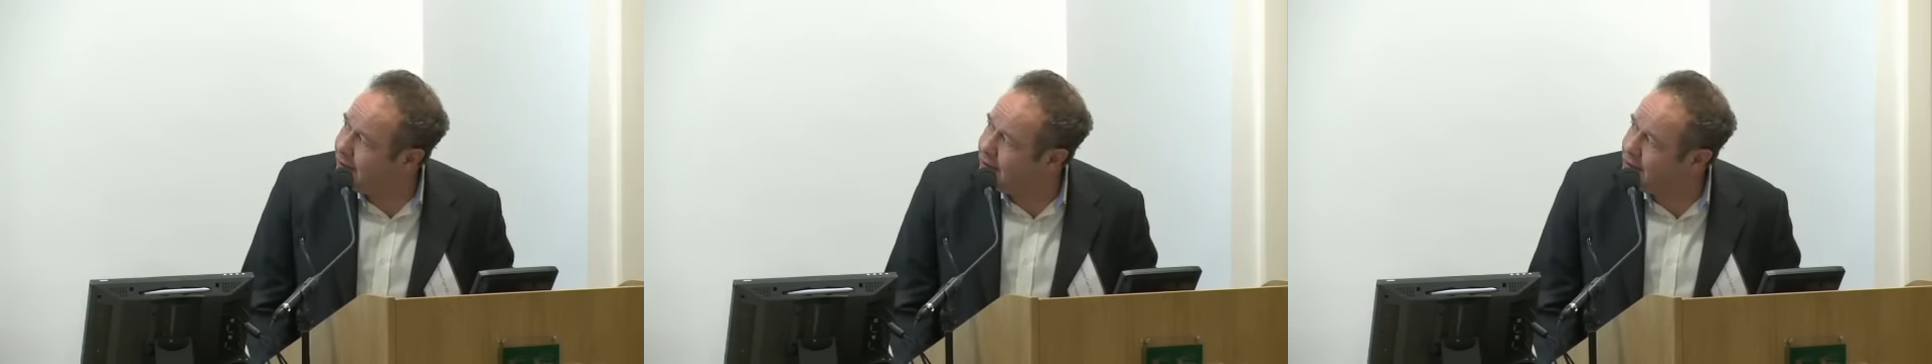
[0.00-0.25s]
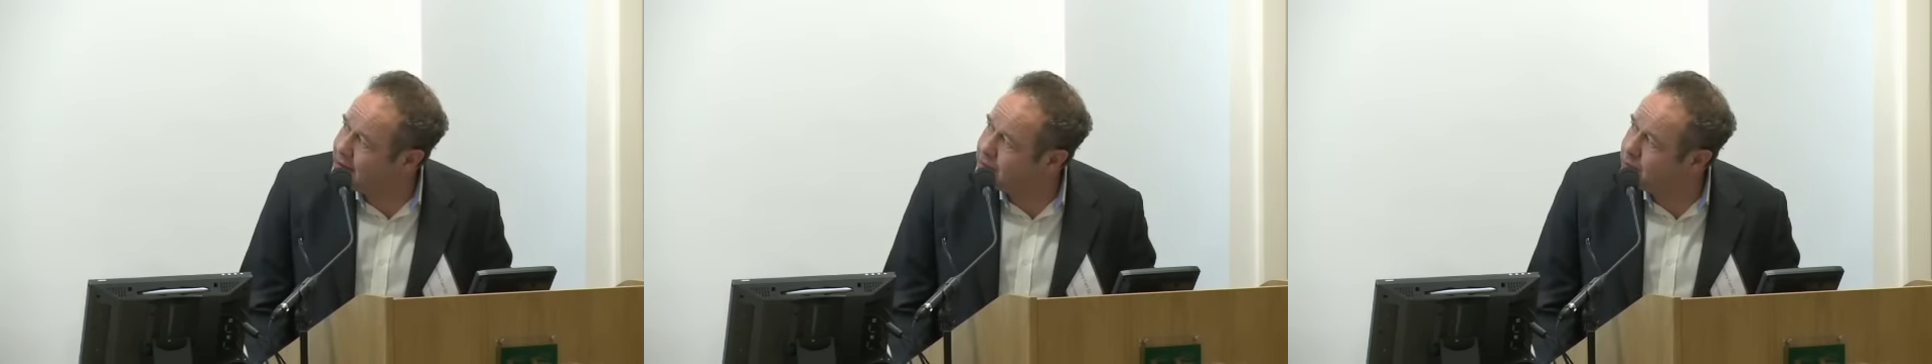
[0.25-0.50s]

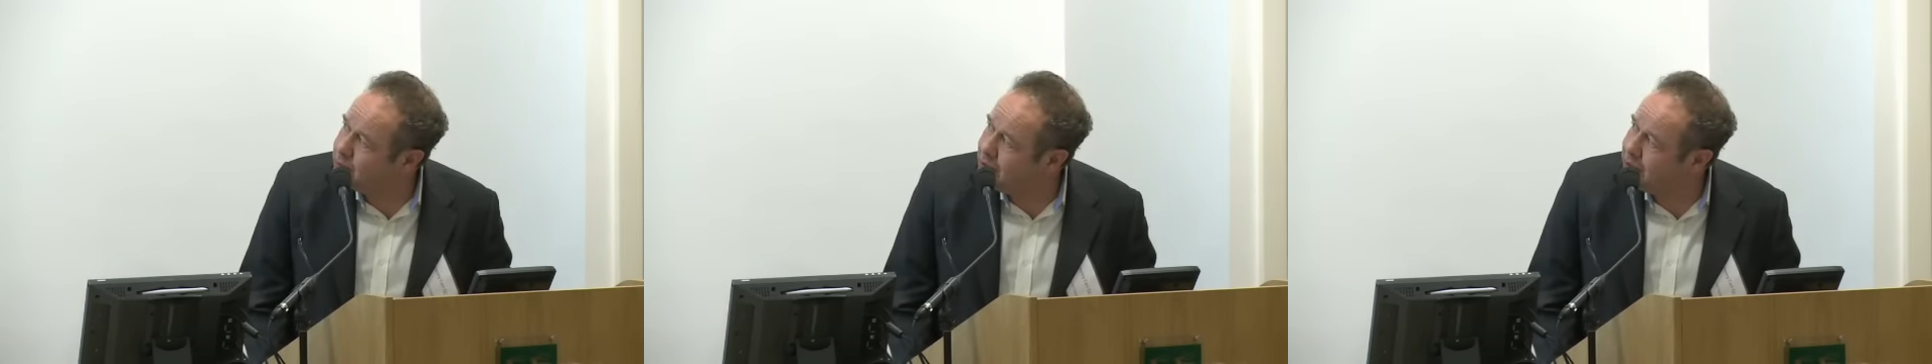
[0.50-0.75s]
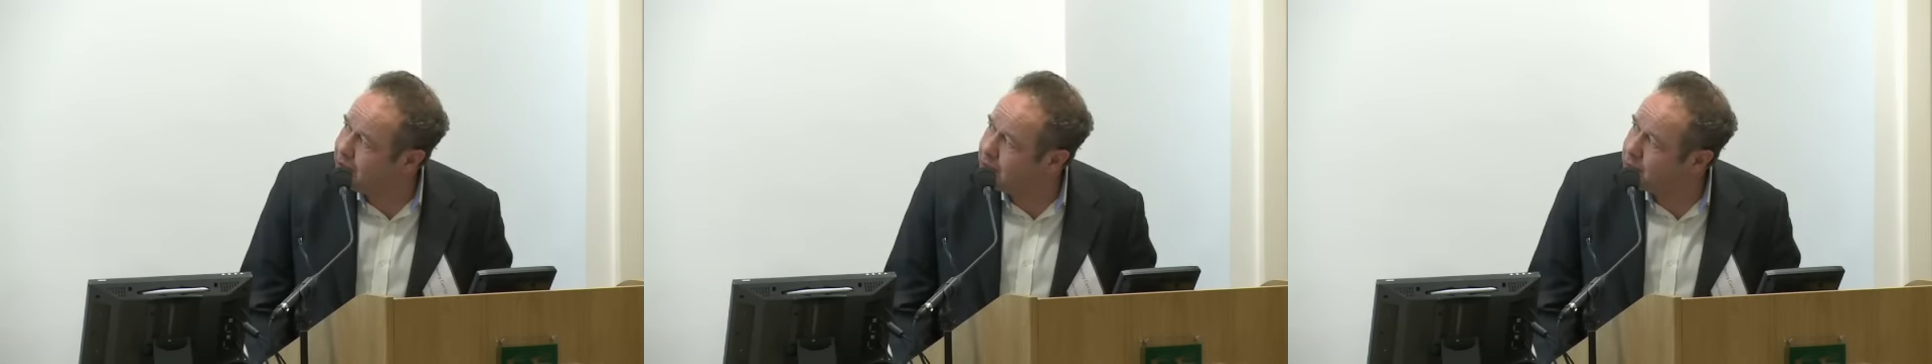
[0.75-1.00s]
Here's a
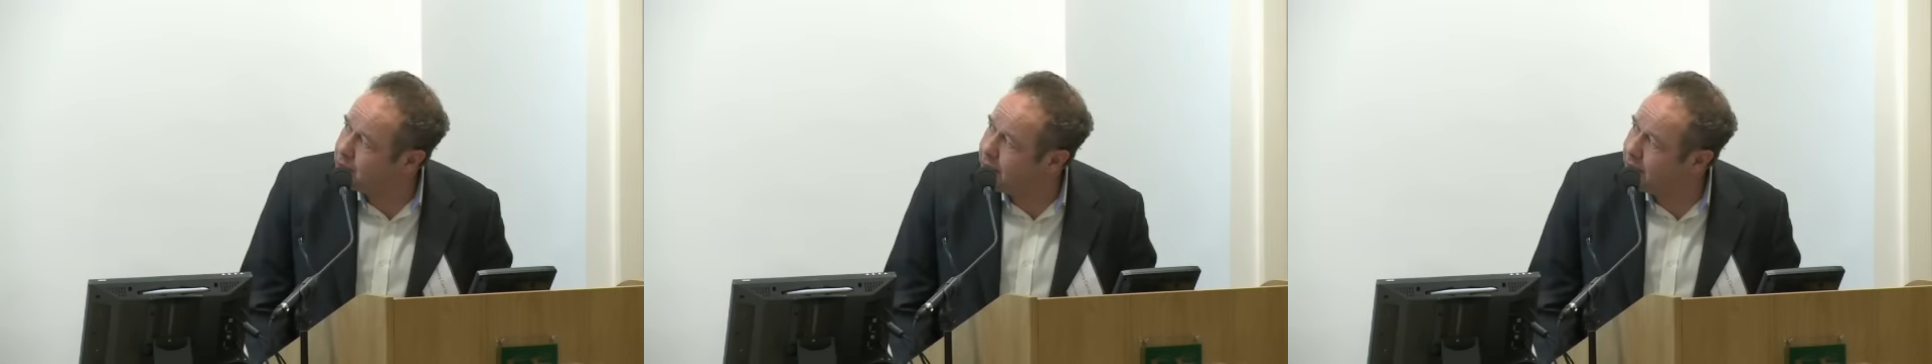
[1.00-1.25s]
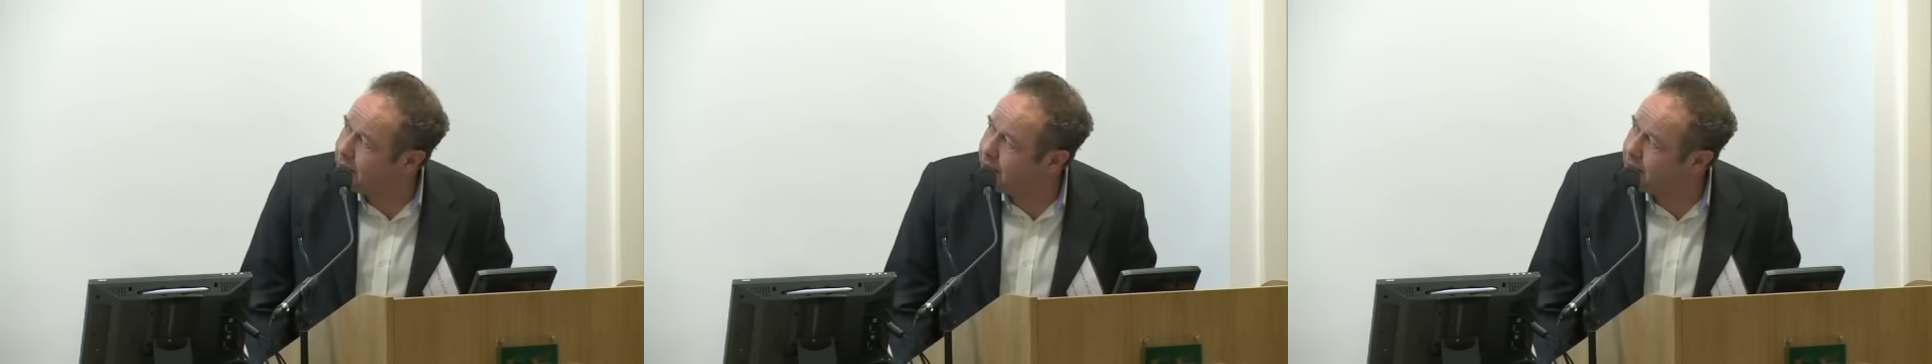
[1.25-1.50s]
brilliantly
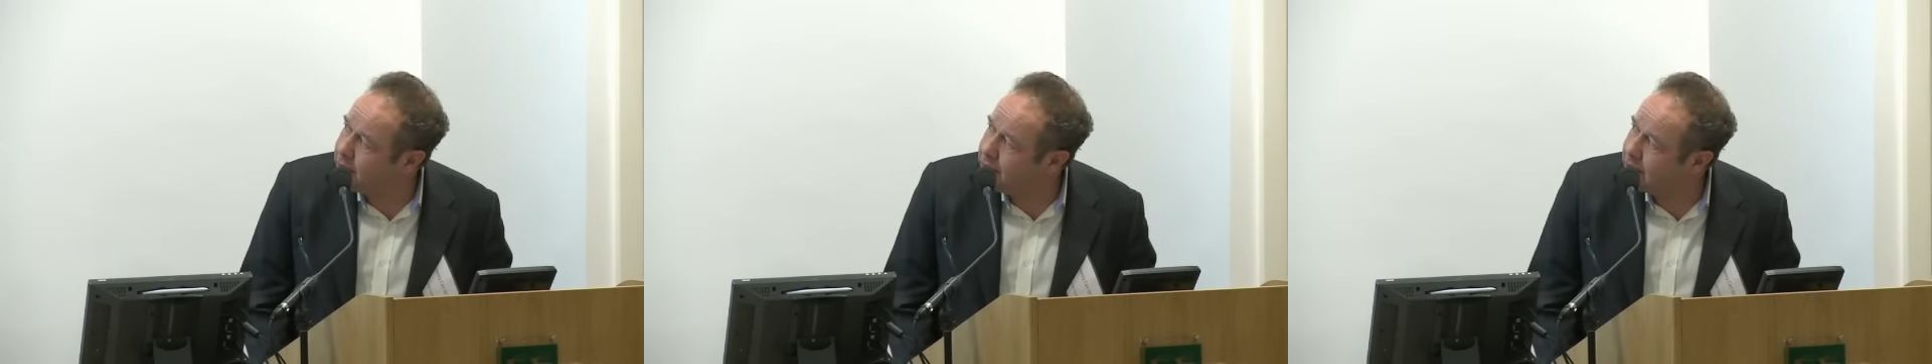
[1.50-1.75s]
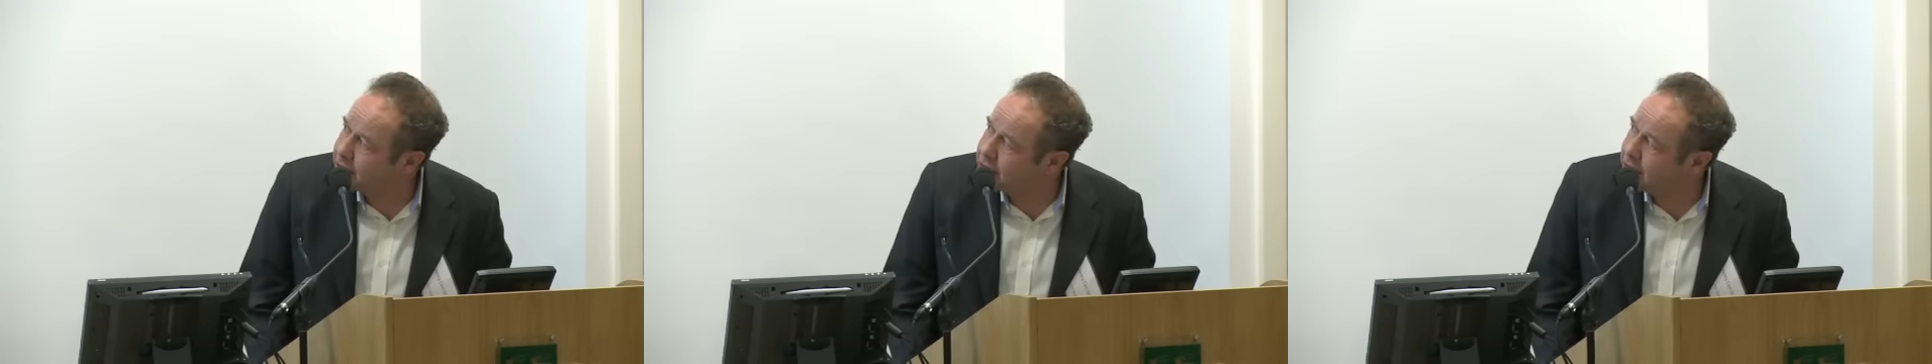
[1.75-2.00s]
prepared
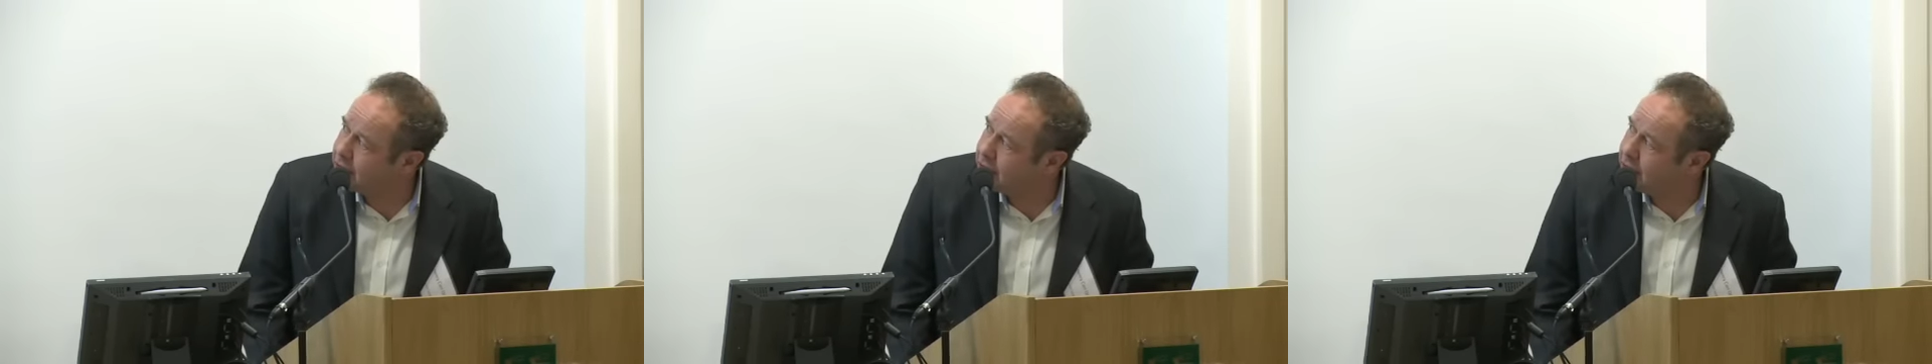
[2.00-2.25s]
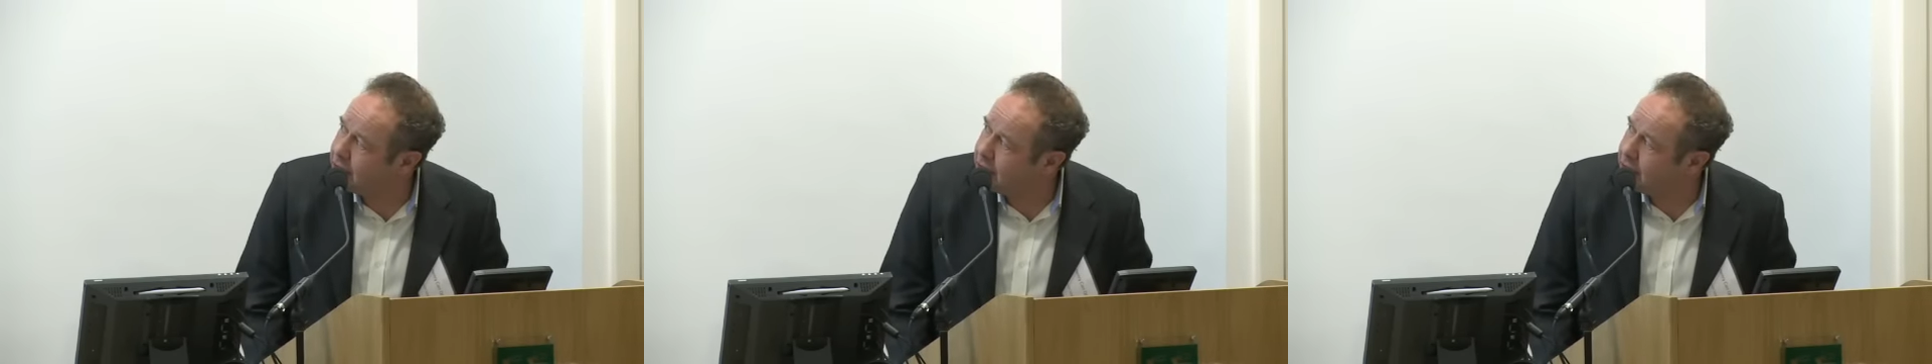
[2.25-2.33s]
picture